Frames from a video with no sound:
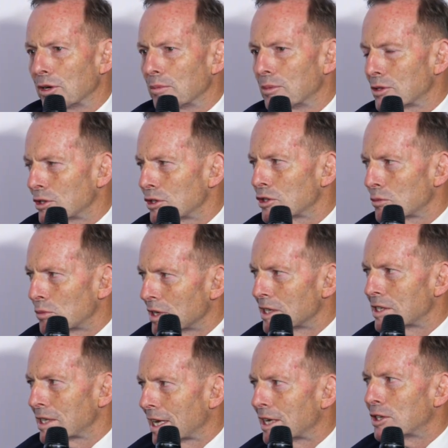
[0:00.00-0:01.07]
purposes,
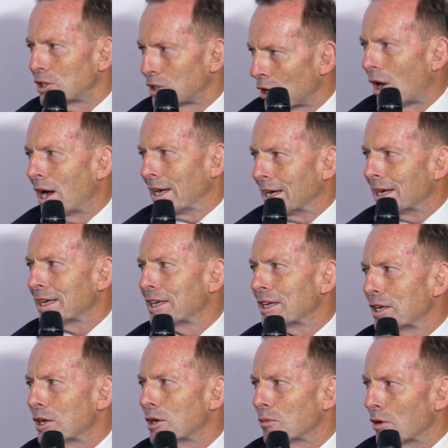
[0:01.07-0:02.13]
we said China
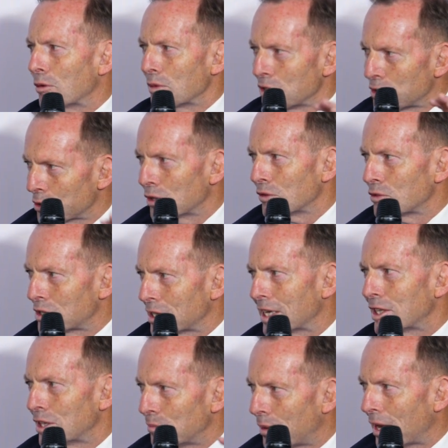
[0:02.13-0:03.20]
when we should have
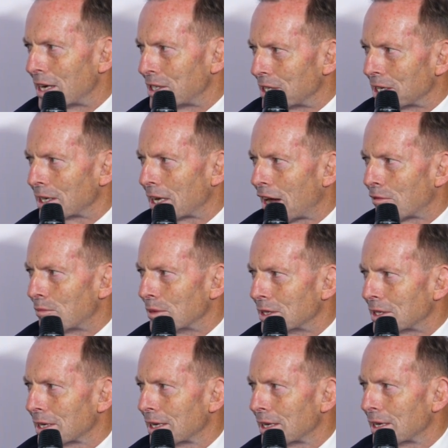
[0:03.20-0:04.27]
said the Beijing
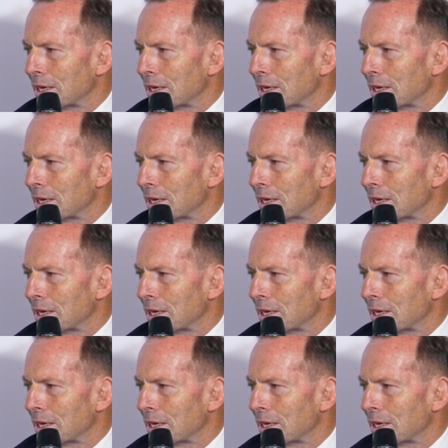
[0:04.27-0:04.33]
government